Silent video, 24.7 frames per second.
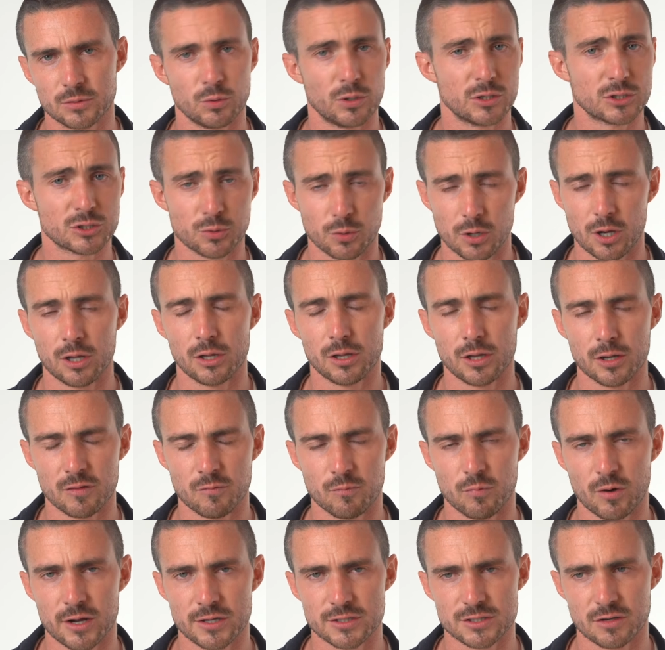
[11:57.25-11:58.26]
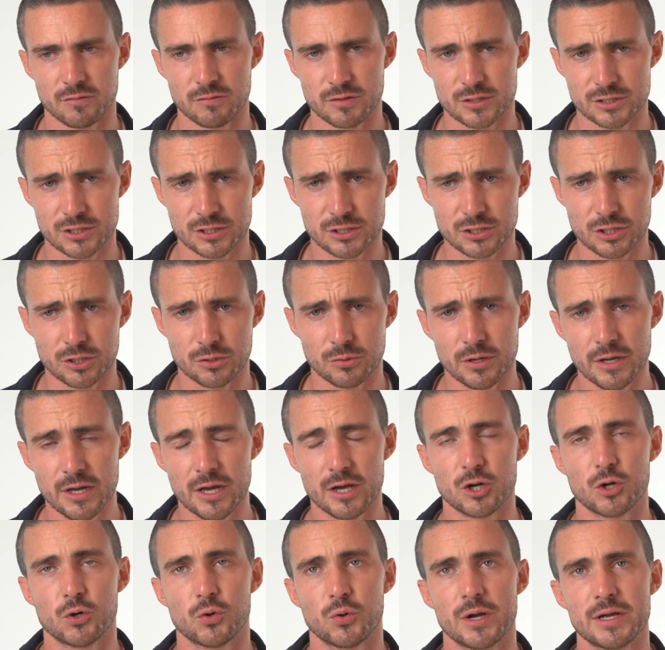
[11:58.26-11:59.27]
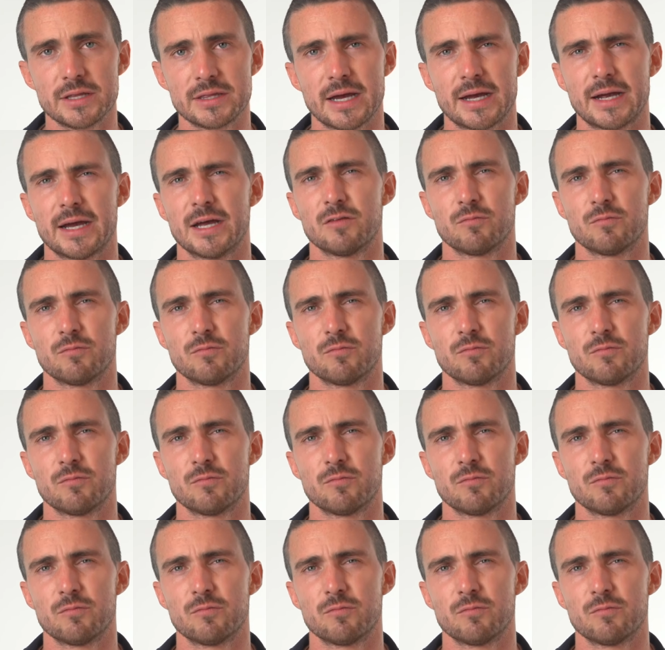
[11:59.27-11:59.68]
which a lot of brands obviously do, create that kind